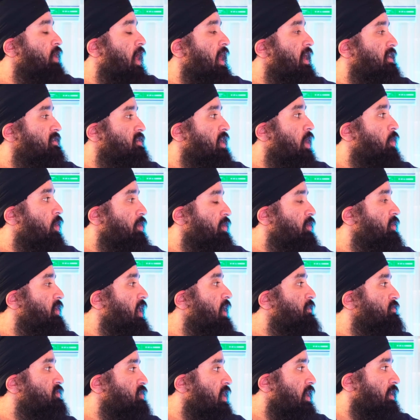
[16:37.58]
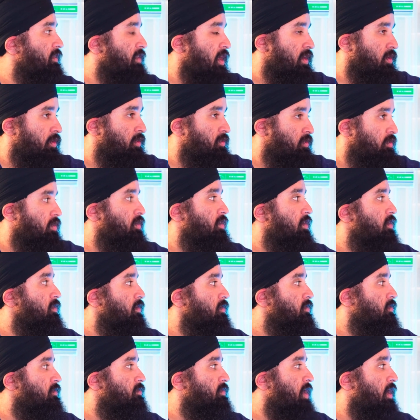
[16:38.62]
guys now on your left side that
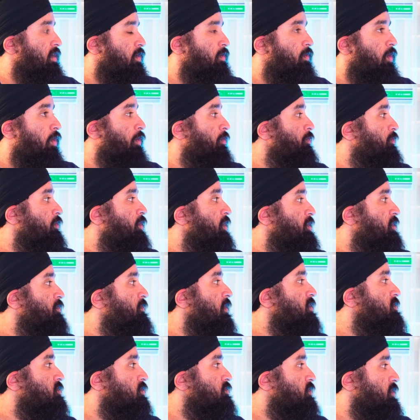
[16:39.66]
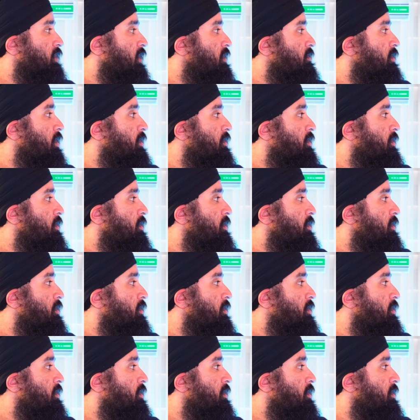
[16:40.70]
could are good defensively,